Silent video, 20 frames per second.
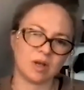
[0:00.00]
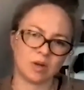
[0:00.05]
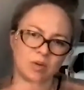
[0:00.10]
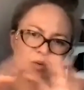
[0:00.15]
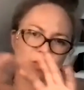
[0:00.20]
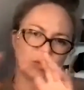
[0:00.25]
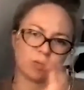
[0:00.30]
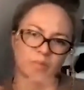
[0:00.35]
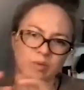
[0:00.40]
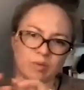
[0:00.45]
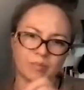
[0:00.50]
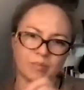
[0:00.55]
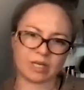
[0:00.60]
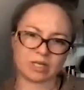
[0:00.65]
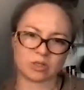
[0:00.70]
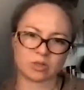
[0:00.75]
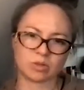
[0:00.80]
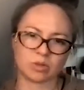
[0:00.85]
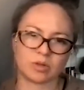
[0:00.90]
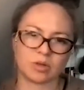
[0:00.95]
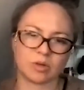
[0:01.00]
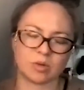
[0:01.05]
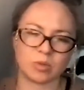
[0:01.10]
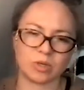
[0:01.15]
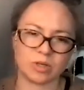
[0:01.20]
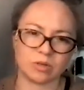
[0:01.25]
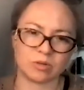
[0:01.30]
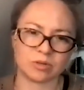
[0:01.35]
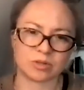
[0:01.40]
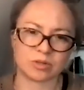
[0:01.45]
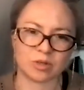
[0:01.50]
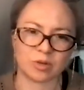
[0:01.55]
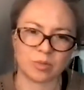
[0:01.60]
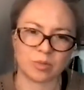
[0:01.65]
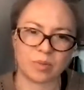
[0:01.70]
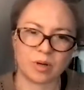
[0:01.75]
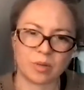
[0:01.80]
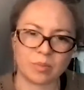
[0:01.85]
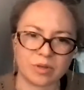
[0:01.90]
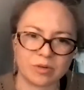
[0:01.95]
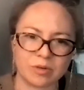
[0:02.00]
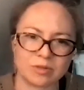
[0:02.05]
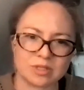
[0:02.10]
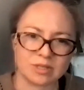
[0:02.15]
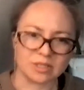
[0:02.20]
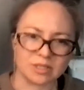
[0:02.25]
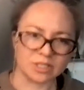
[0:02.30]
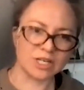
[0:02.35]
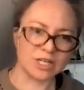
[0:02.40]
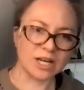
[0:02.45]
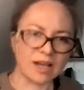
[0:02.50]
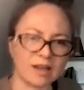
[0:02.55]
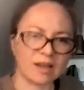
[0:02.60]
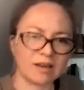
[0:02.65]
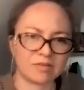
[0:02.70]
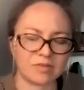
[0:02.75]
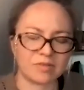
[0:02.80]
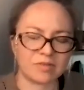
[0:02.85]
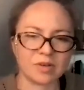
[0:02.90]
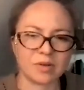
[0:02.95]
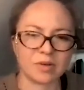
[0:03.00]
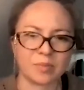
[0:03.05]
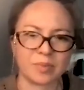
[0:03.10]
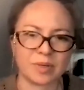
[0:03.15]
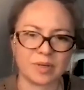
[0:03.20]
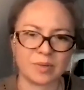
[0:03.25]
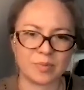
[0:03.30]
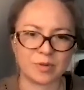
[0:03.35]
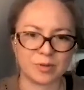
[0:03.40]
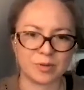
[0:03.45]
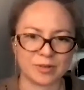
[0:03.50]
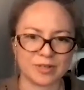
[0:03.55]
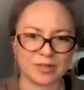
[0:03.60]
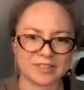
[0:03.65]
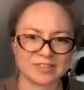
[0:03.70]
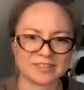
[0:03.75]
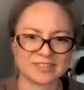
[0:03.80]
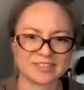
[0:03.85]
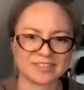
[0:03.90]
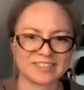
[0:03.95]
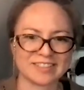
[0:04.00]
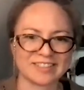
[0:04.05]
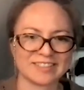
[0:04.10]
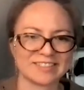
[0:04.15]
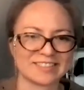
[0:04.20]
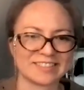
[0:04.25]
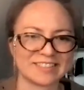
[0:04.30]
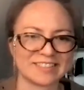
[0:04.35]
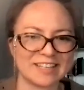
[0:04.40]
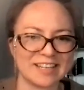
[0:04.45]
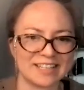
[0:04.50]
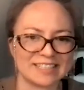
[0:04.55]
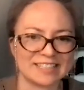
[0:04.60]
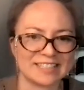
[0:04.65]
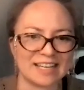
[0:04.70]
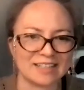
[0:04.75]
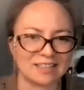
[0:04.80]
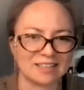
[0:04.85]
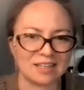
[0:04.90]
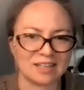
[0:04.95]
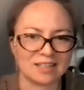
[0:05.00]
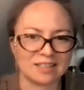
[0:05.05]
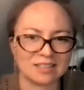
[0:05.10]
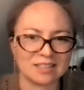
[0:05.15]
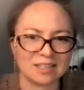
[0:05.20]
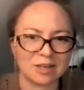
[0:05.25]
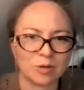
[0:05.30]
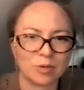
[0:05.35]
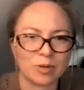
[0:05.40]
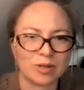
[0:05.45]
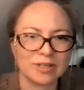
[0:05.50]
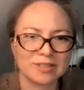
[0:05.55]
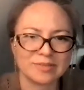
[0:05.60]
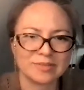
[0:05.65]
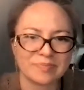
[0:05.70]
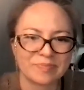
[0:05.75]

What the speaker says: we'll make sure that we also pop those in the chat for people as nice handy dandy takeaways.